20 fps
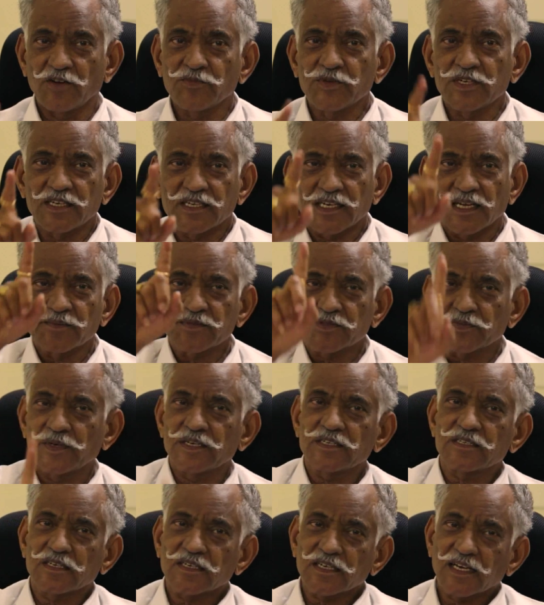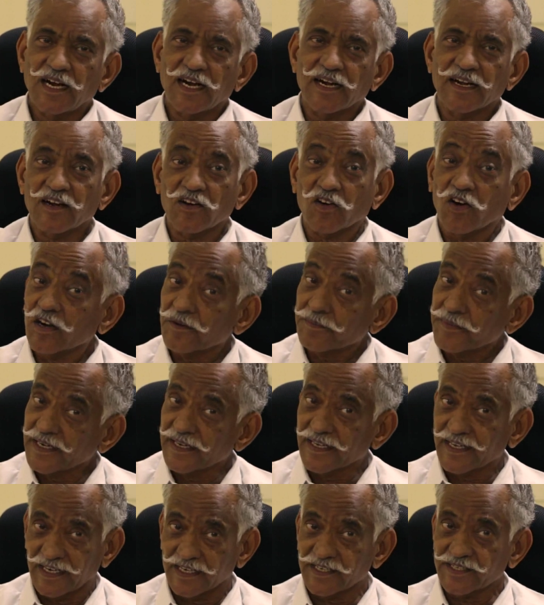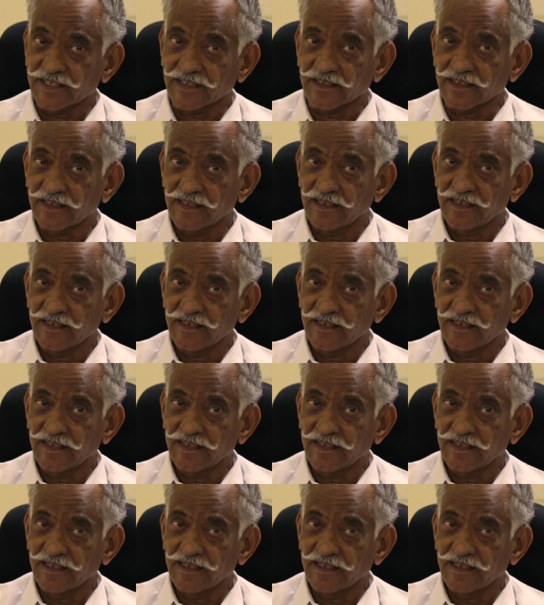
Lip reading: many times patient got a wrong medication?